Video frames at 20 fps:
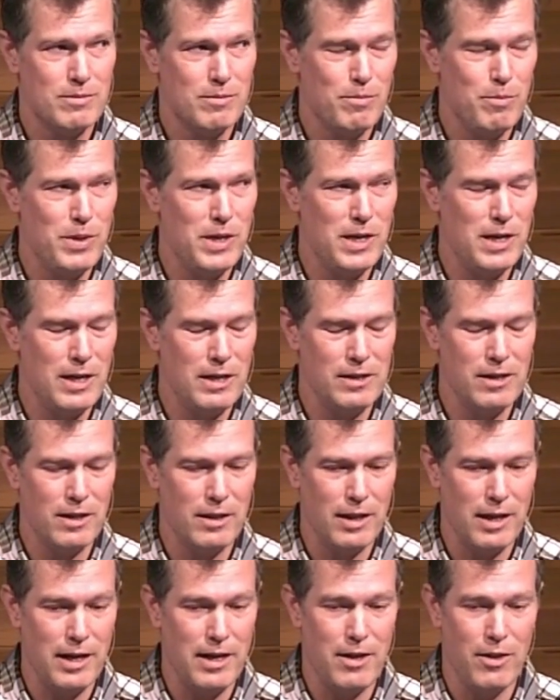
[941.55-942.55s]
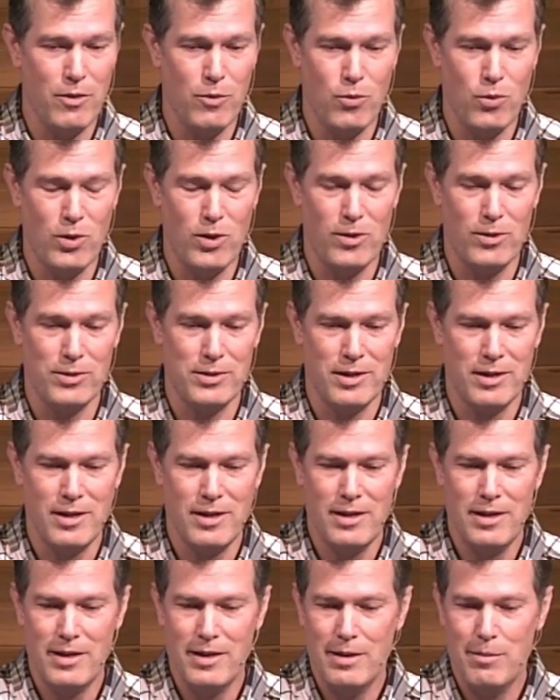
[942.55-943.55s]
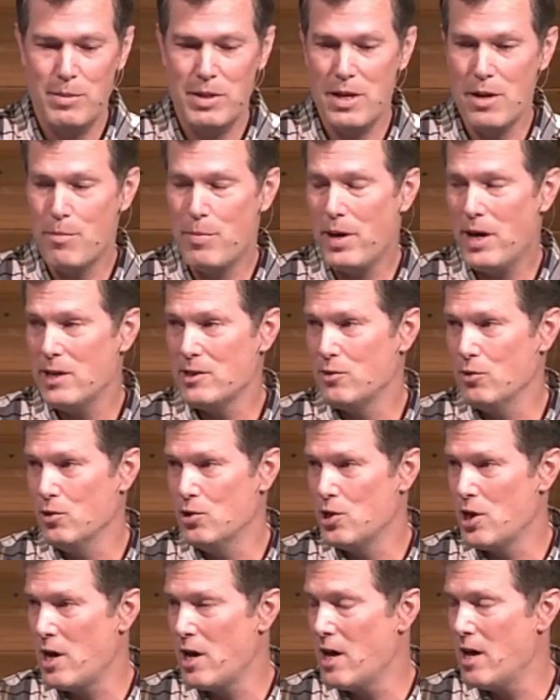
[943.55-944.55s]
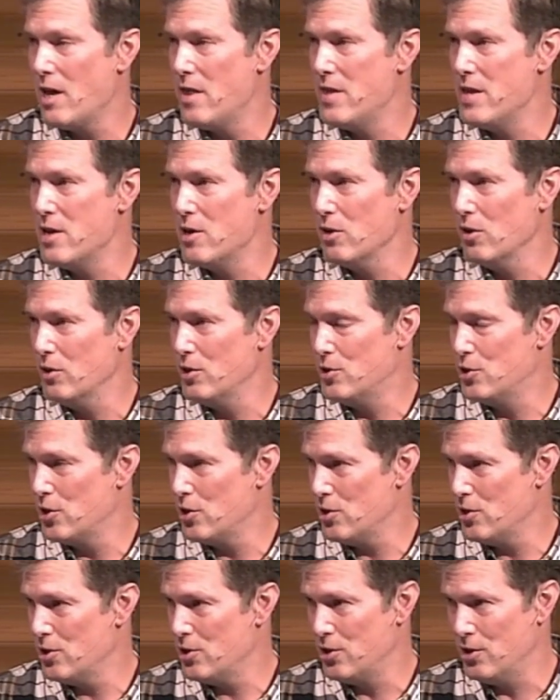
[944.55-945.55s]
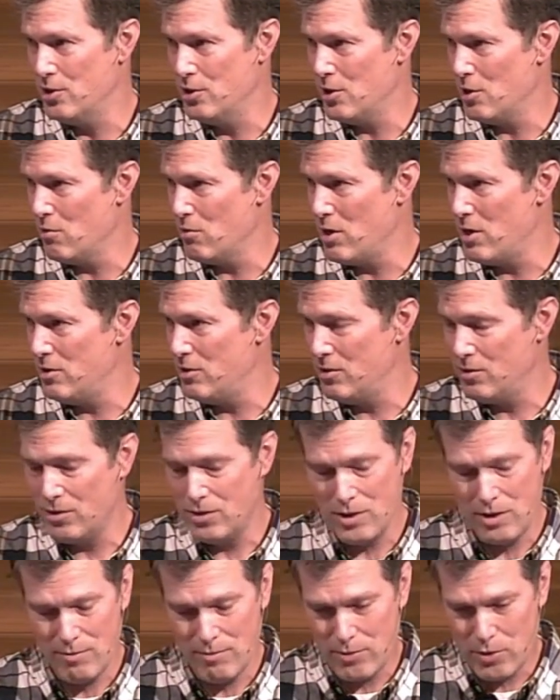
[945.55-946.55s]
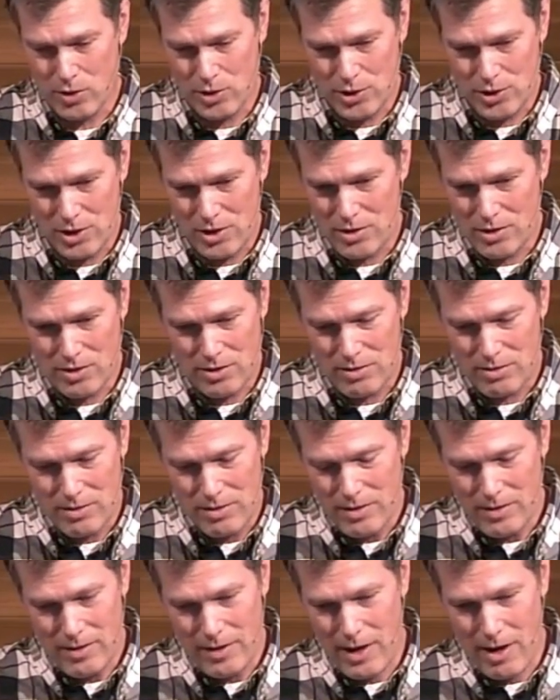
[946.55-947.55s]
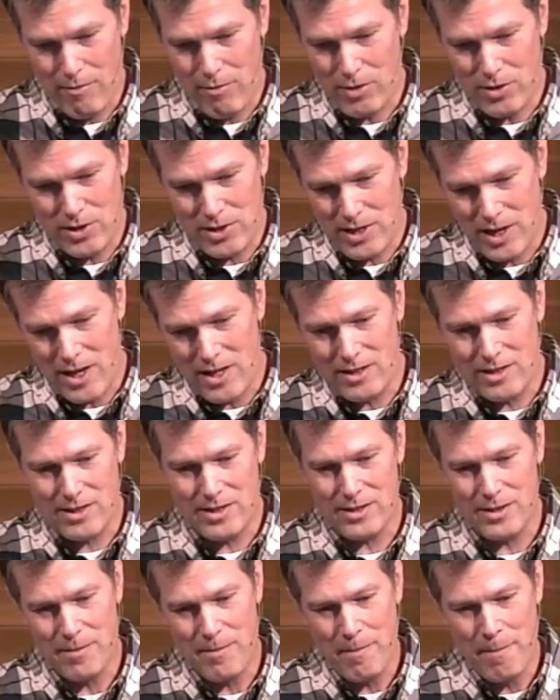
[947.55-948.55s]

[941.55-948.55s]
being the light of the world. I mean, the Apostle John, the early church, and generations of Christians ever since